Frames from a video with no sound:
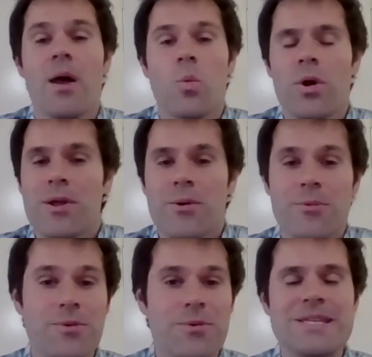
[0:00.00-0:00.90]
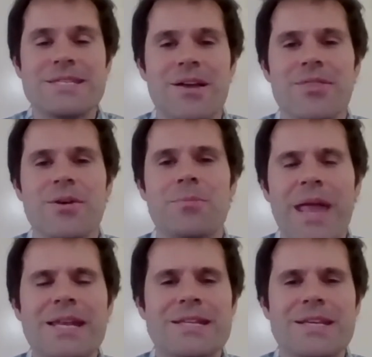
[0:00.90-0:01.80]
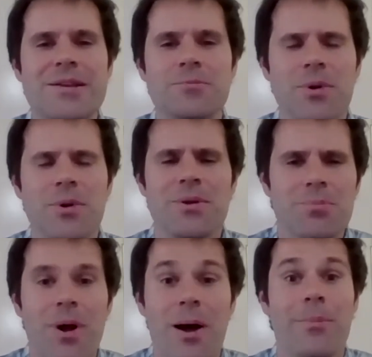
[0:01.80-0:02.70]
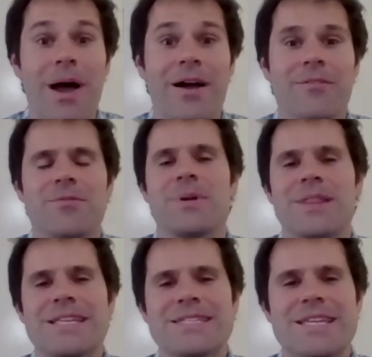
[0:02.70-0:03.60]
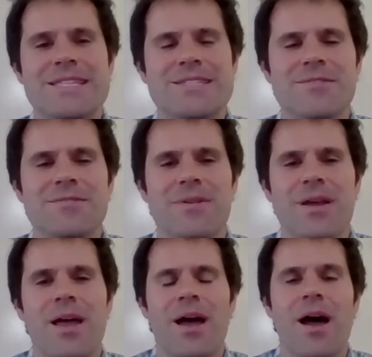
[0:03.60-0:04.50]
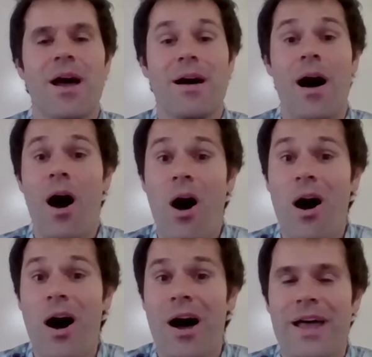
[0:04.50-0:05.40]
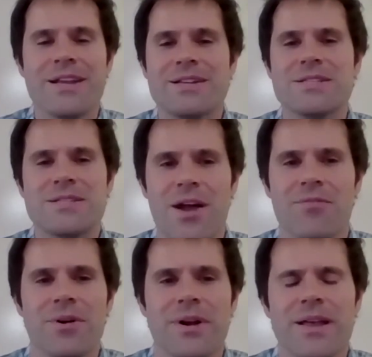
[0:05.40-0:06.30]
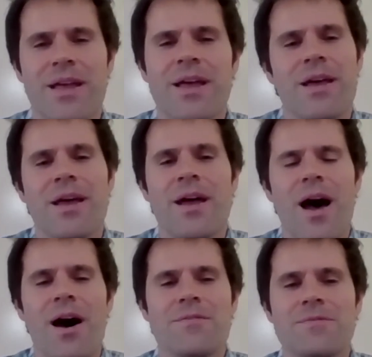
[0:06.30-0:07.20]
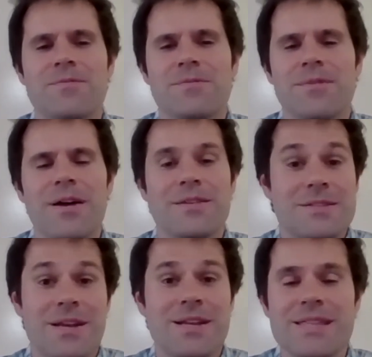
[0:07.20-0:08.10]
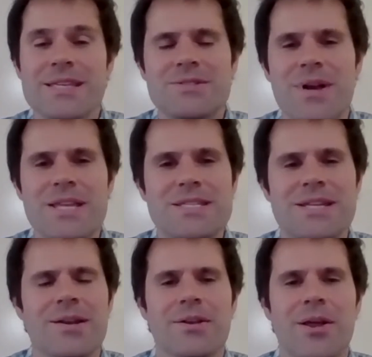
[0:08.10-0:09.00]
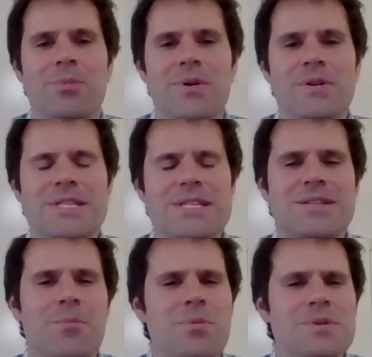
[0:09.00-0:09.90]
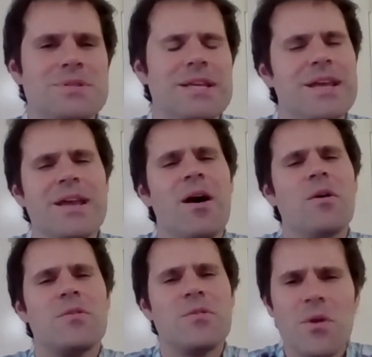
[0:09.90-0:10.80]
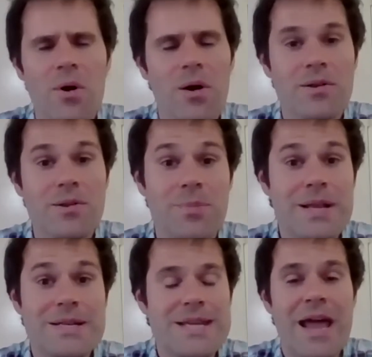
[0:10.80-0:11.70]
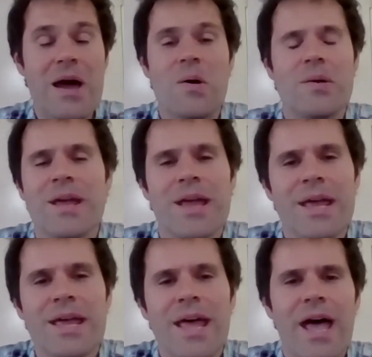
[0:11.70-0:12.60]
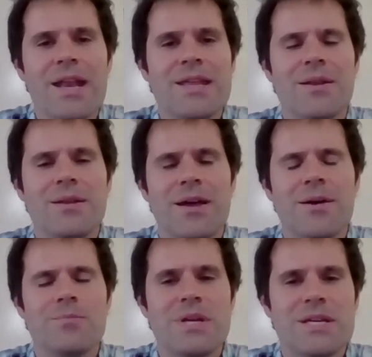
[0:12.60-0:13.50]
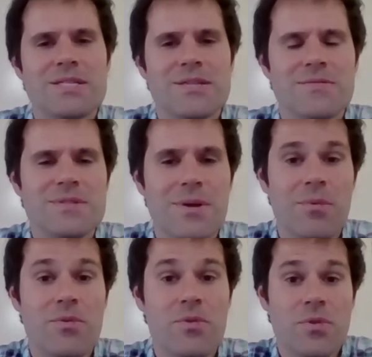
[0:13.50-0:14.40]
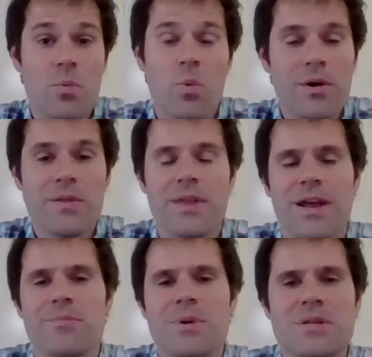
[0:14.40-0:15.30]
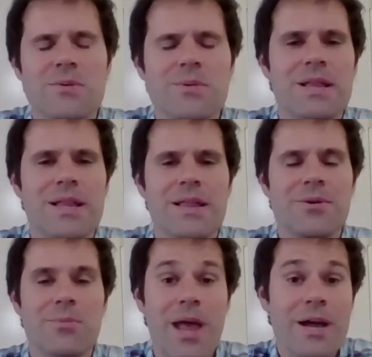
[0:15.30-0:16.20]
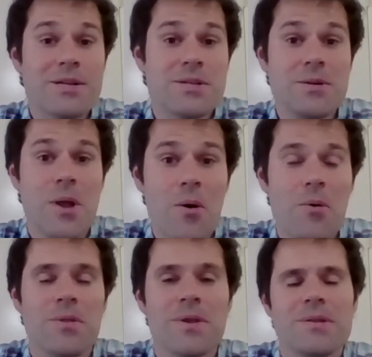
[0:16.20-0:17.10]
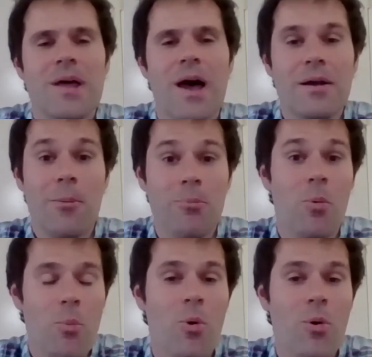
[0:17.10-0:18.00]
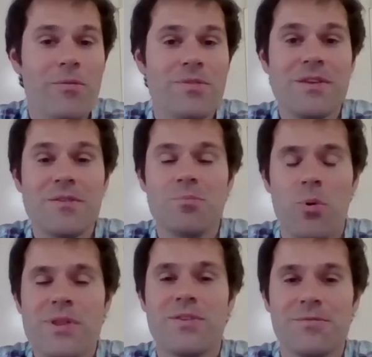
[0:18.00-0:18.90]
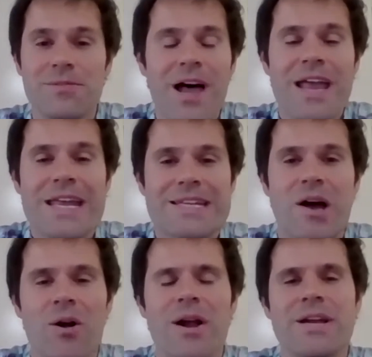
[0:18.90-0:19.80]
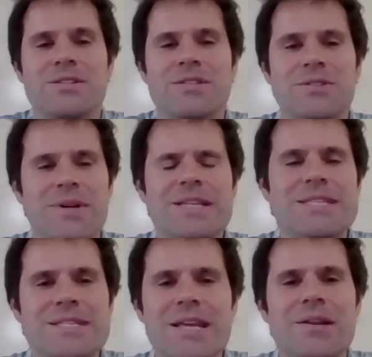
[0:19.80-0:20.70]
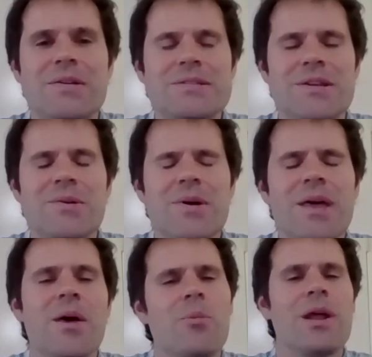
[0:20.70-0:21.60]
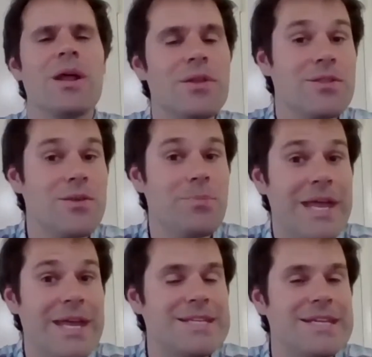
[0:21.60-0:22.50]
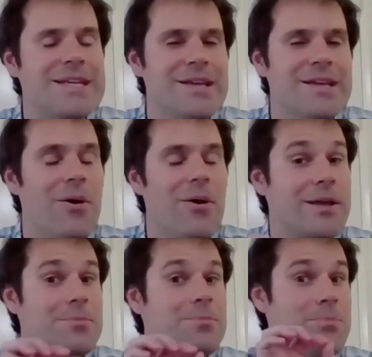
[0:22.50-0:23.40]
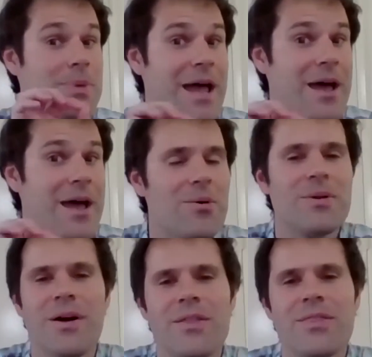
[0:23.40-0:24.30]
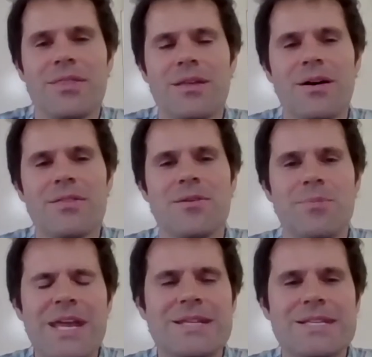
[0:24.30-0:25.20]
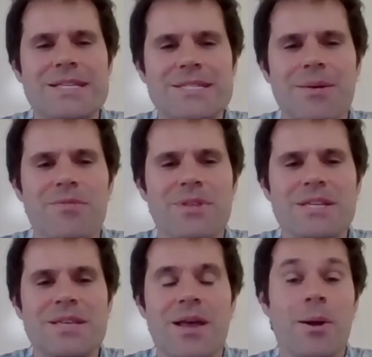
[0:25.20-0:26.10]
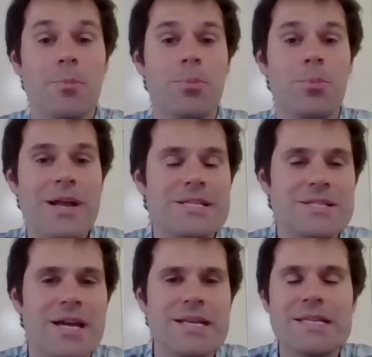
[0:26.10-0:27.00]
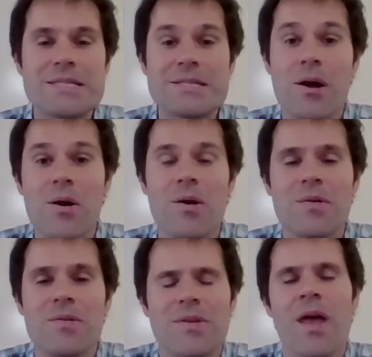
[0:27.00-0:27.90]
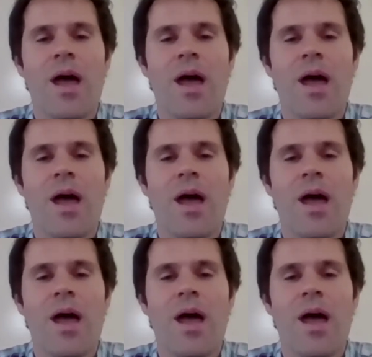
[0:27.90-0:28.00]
Working with Grace on the painting really brought back for me that sense of awe and discovery of studying these transcendental numbers, these numbers that are so hard to pin down, and yet because of some of the work that I've been doing lately, we actually know that a couple more of these points of light are actually transcendental. So when I look at the painting, you know, I can pick out on the painting some of these bright shining stars,